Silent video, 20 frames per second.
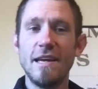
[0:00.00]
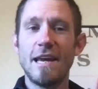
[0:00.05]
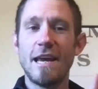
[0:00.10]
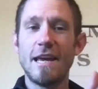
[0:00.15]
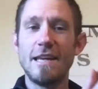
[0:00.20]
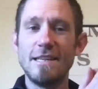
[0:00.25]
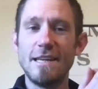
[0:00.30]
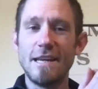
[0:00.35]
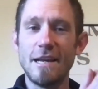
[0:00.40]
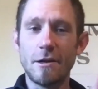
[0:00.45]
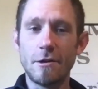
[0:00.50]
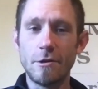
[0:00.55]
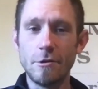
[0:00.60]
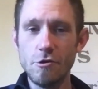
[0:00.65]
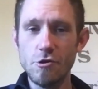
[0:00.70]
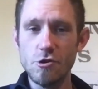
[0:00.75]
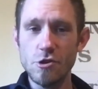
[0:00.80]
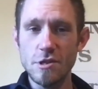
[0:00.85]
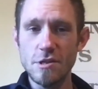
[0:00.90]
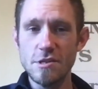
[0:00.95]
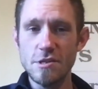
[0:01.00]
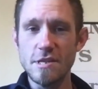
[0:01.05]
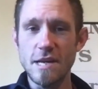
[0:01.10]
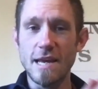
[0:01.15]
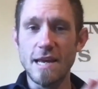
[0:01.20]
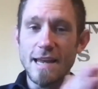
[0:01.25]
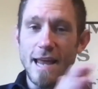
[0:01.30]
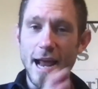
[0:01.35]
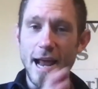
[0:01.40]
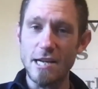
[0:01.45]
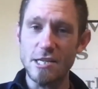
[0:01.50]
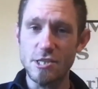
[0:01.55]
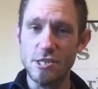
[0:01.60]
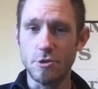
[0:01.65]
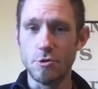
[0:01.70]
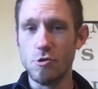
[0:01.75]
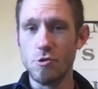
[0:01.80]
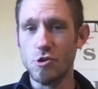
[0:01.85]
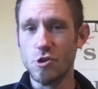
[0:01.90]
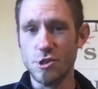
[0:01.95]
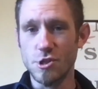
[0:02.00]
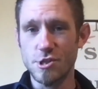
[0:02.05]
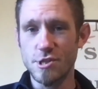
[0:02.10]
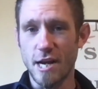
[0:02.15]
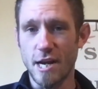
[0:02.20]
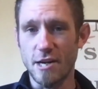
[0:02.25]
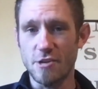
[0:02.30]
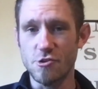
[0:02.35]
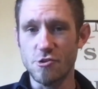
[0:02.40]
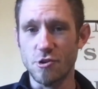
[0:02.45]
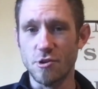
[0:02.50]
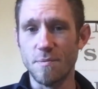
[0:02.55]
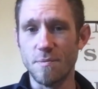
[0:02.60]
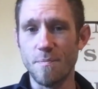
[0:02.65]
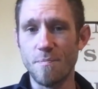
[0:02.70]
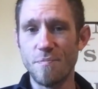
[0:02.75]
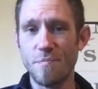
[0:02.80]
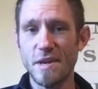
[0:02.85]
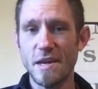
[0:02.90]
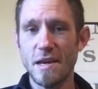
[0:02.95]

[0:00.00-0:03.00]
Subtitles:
in the inclusions and exclusions section,